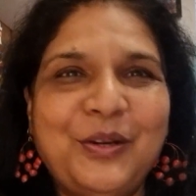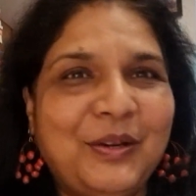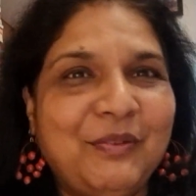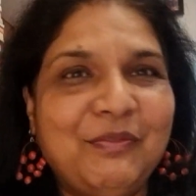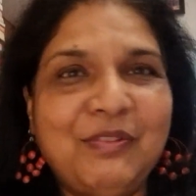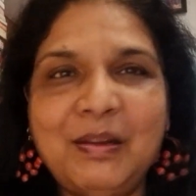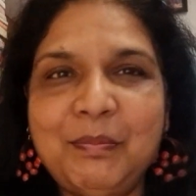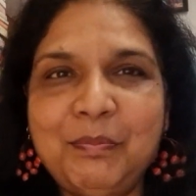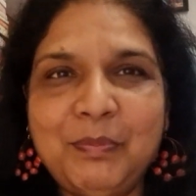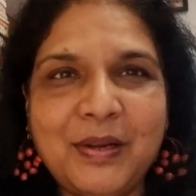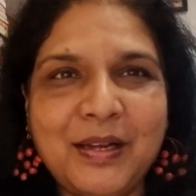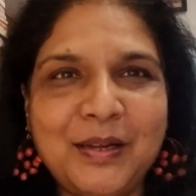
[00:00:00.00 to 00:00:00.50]

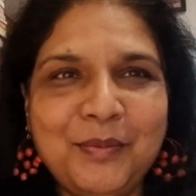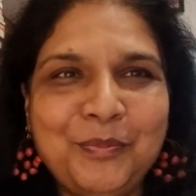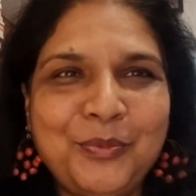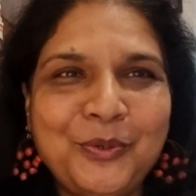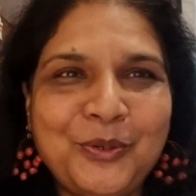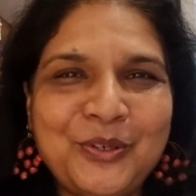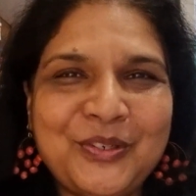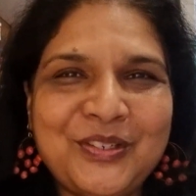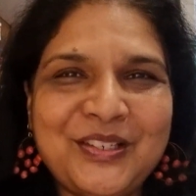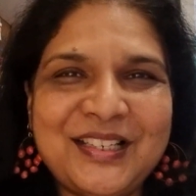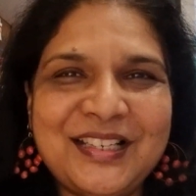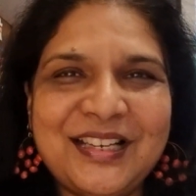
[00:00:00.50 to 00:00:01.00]
vampire
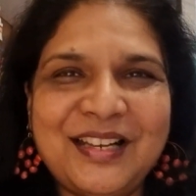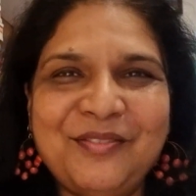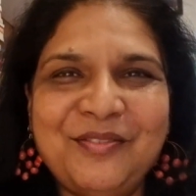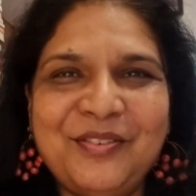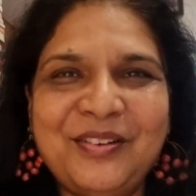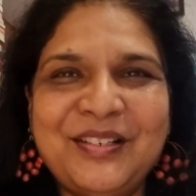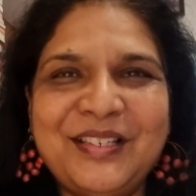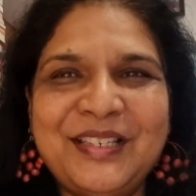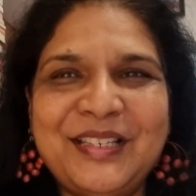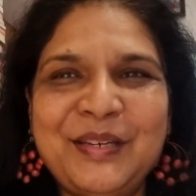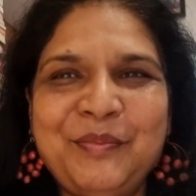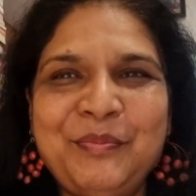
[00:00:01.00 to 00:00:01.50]
books
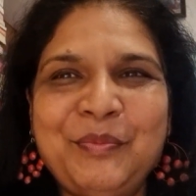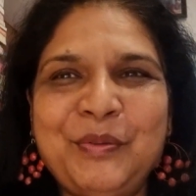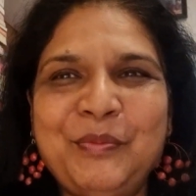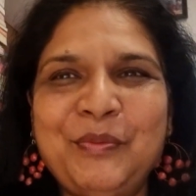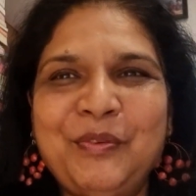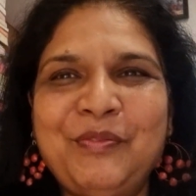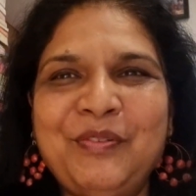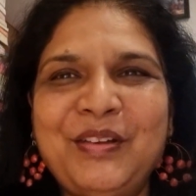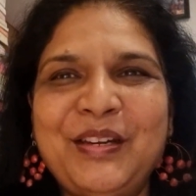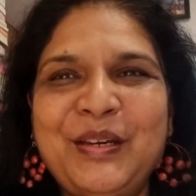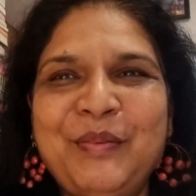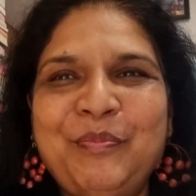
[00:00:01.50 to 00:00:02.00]
uh, seem to
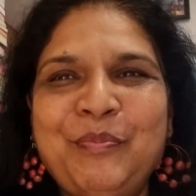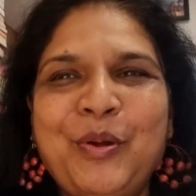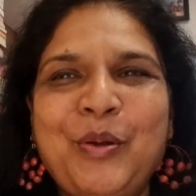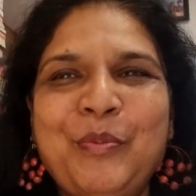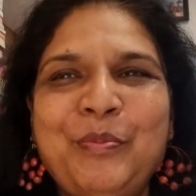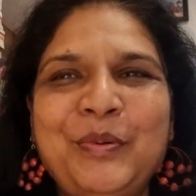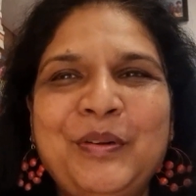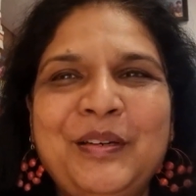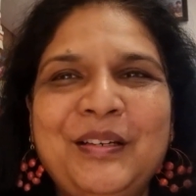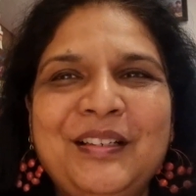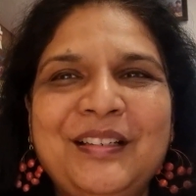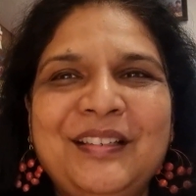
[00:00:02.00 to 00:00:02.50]
be very
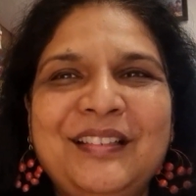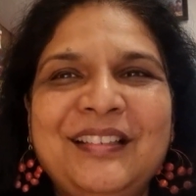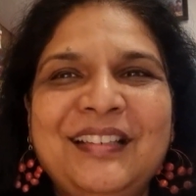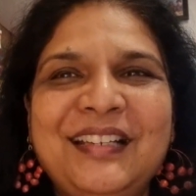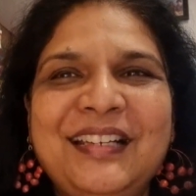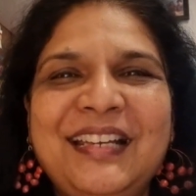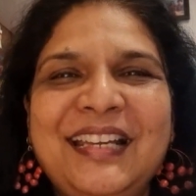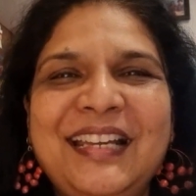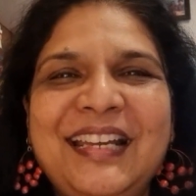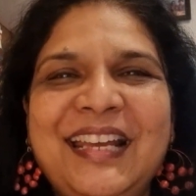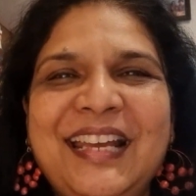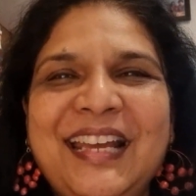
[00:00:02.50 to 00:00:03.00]
popular
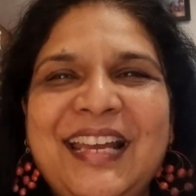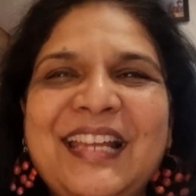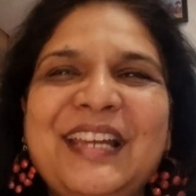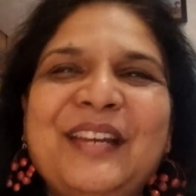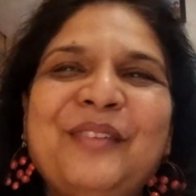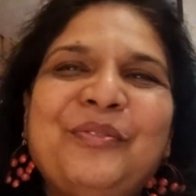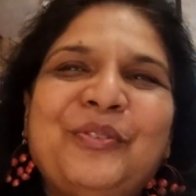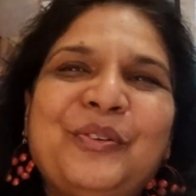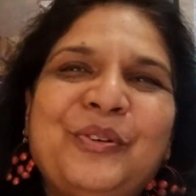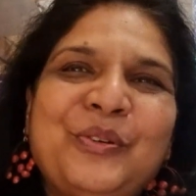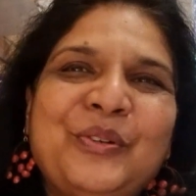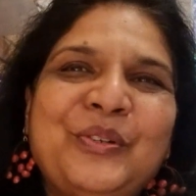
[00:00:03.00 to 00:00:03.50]
and
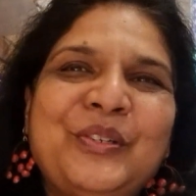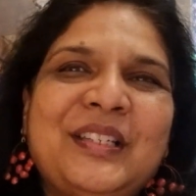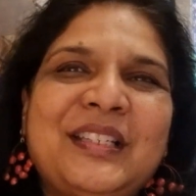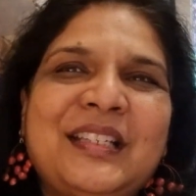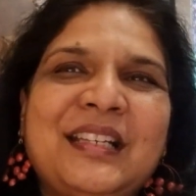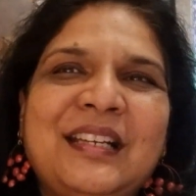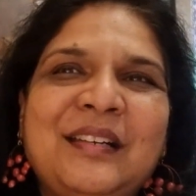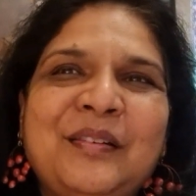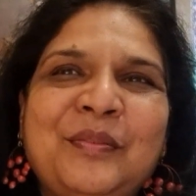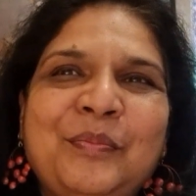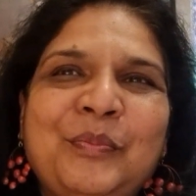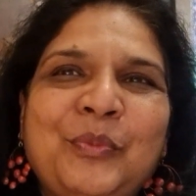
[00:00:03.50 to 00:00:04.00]
of course
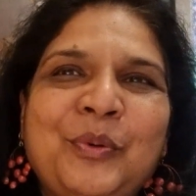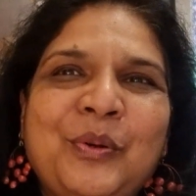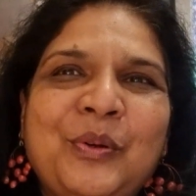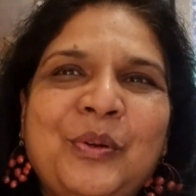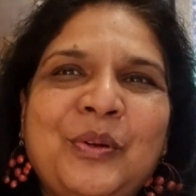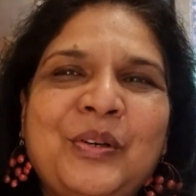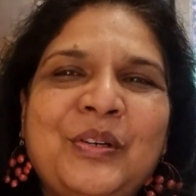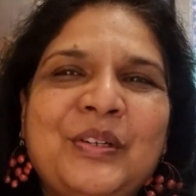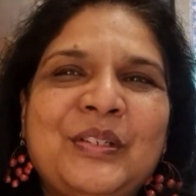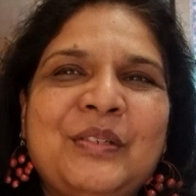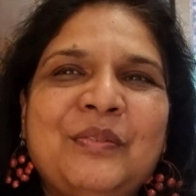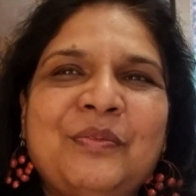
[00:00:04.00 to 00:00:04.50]
uh,
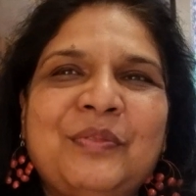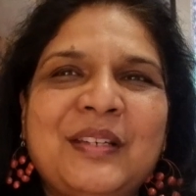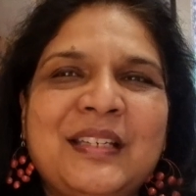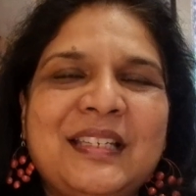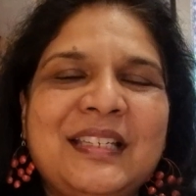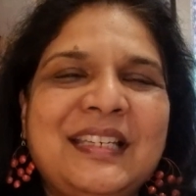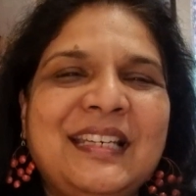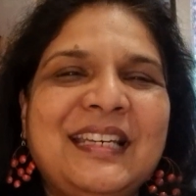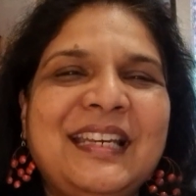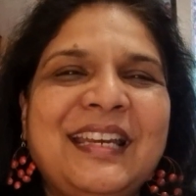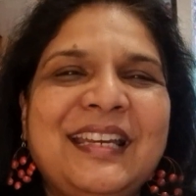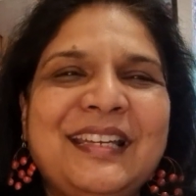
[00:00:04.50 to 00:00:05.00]
more
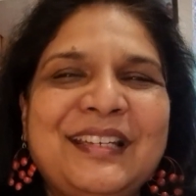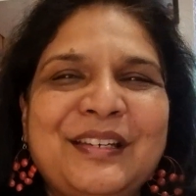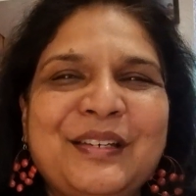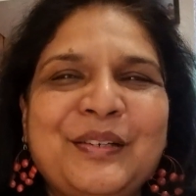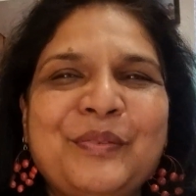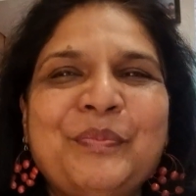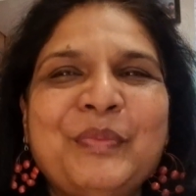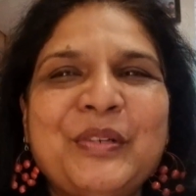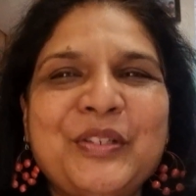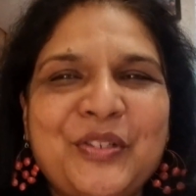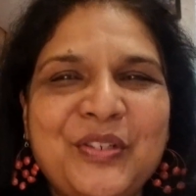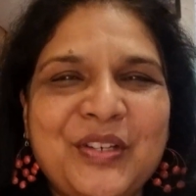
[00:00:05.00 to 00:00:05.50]
sophisticated
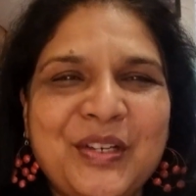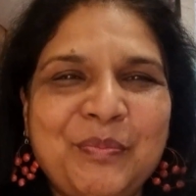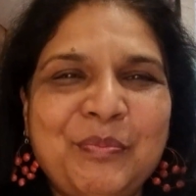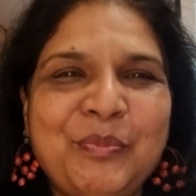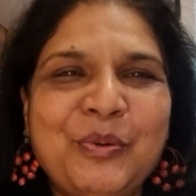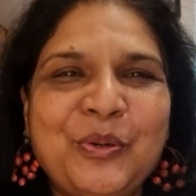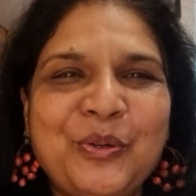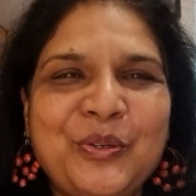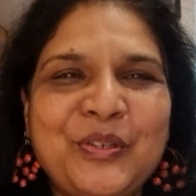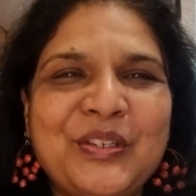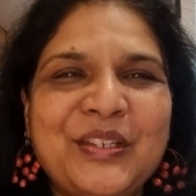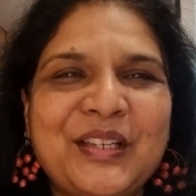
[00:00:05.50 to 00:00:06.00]
mystery
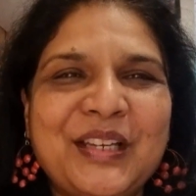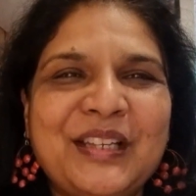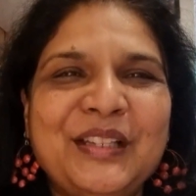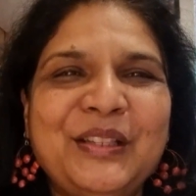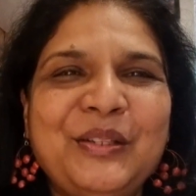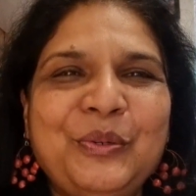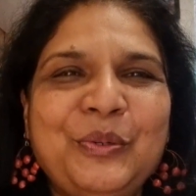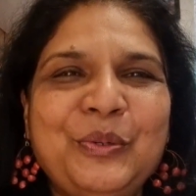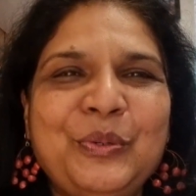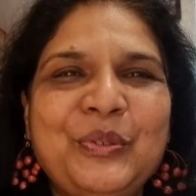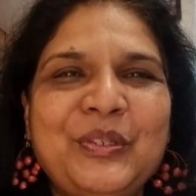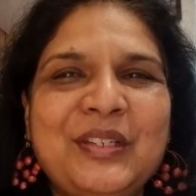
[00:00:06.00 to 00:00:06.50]
books uh,
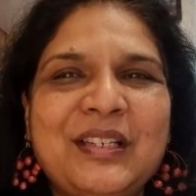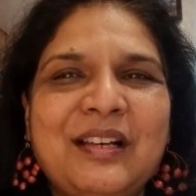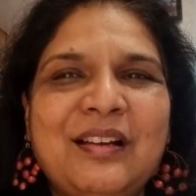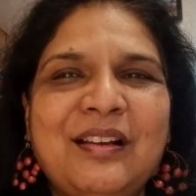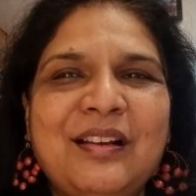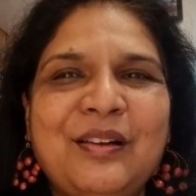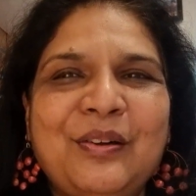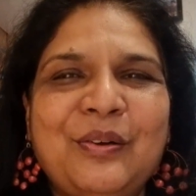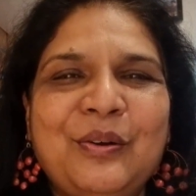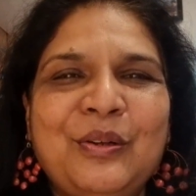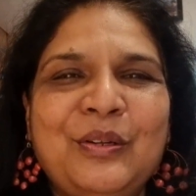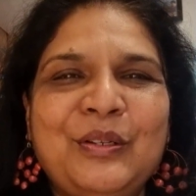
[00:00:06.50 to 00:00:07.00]
those
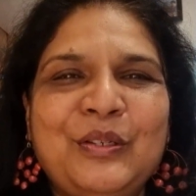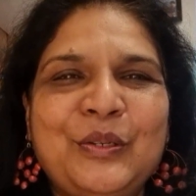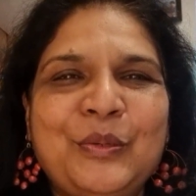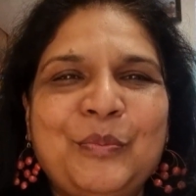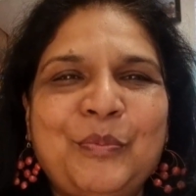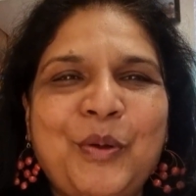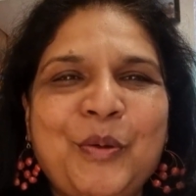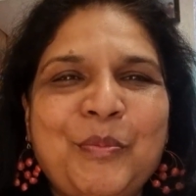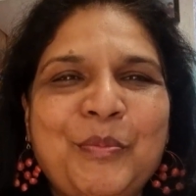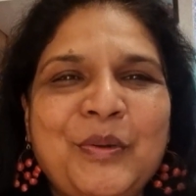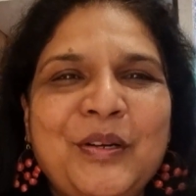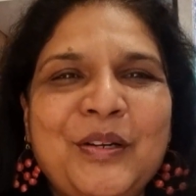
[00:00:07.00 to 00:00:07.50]
are also
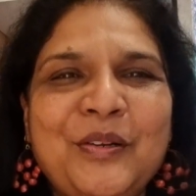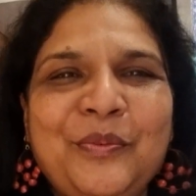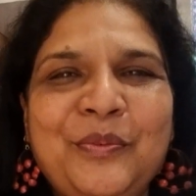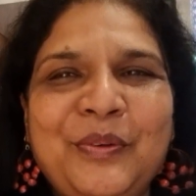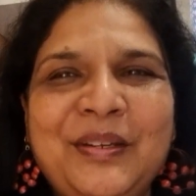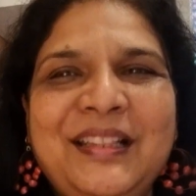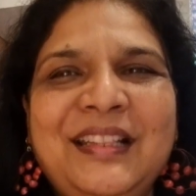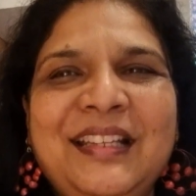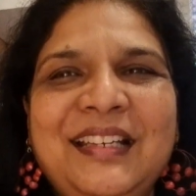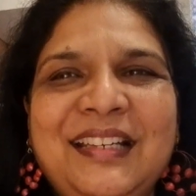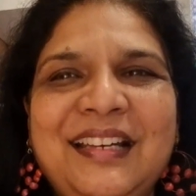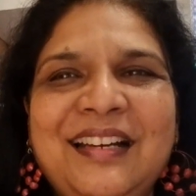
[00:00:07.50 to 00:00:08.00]
popular
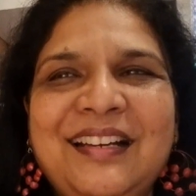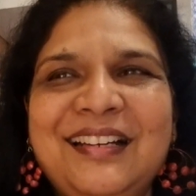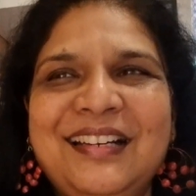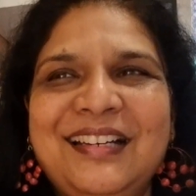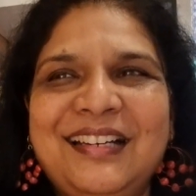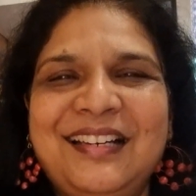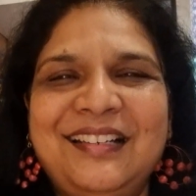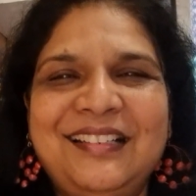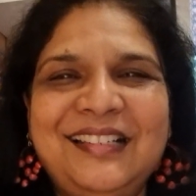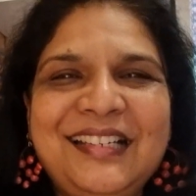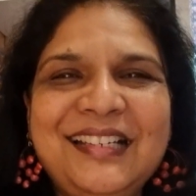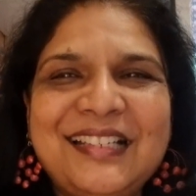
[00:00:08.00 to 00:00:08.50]
with the young
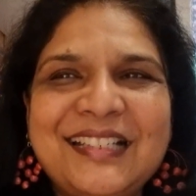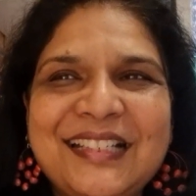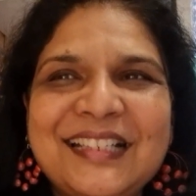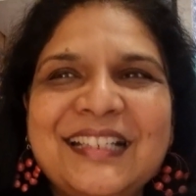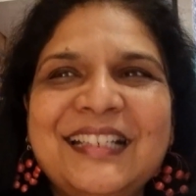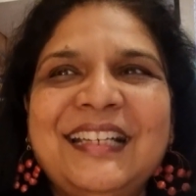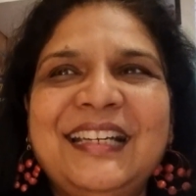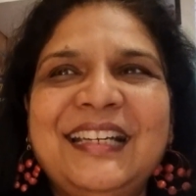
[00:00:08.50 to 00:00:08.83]
adults